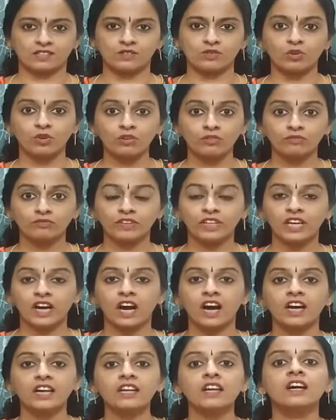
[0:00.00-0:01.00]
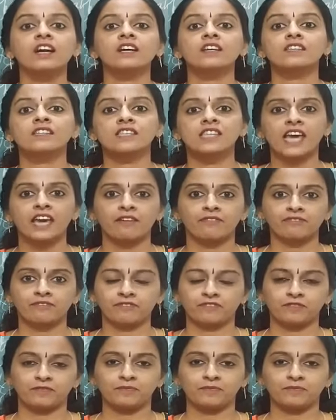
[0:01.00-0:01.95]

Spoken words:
So we are safe.